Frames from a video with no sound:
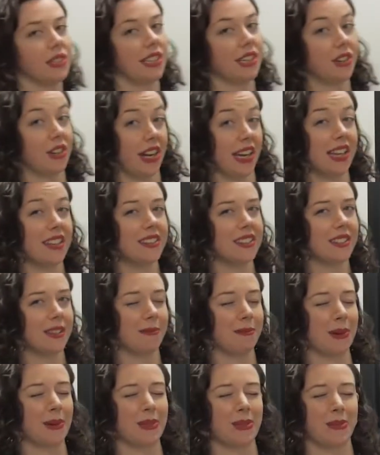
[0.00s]
really great
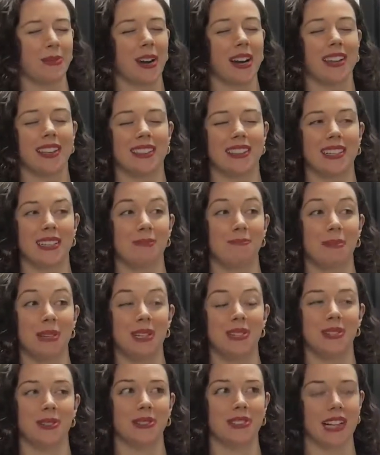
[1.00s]
about the way that these
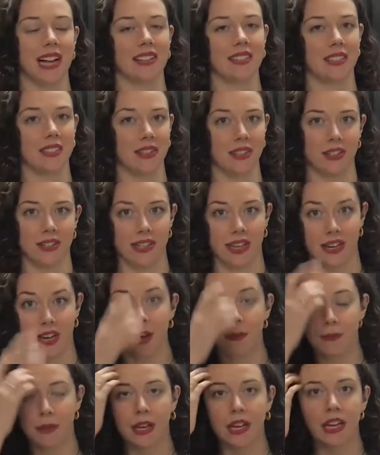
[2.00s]
B2 classes are set
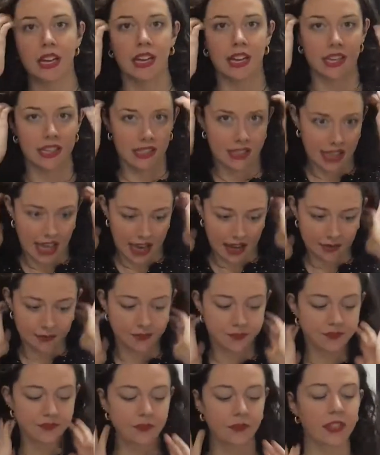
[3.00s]
up is
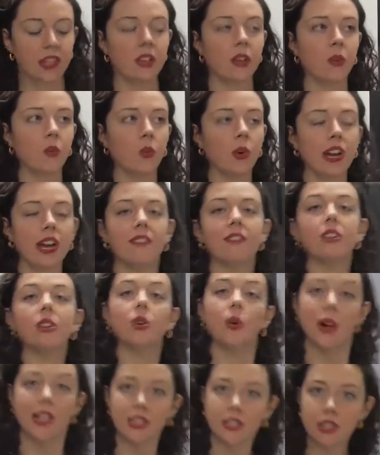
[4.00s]
that
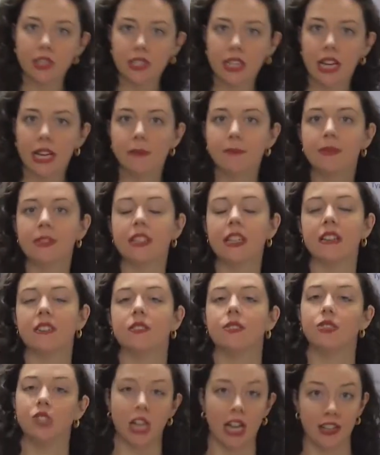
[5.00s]
whatever question types
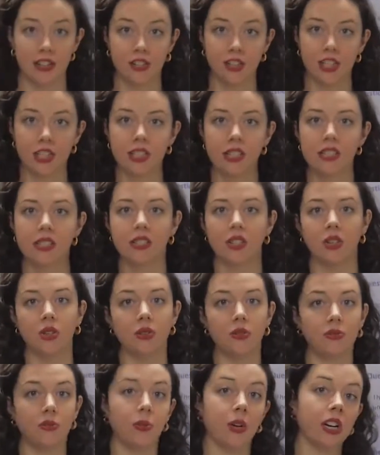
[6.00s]
and strategies
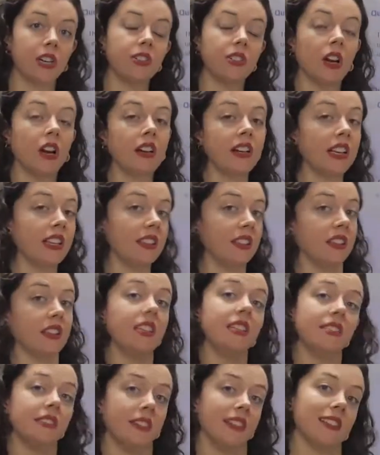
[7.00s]
you've worked on in the
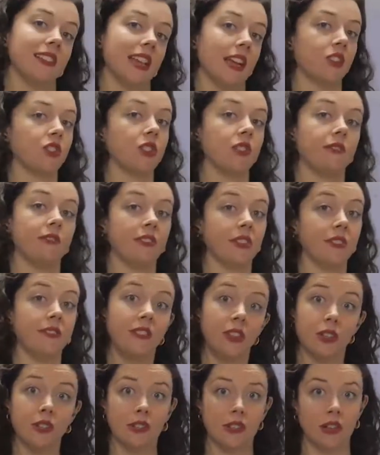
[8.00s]
listening section for the
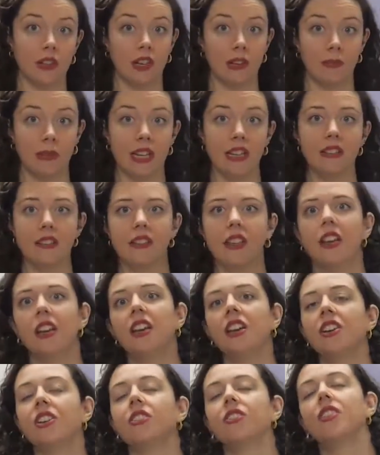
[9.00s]
first 30 minutes,
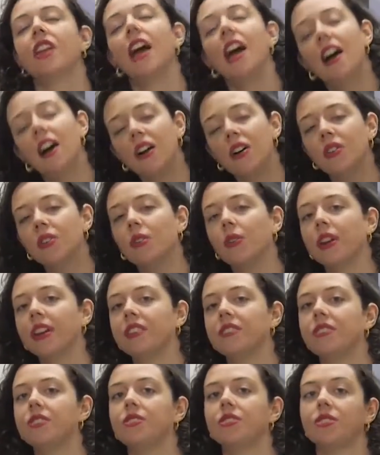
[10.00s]
you're now
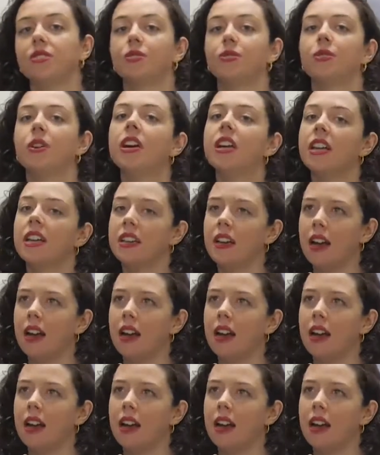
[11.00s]
going to do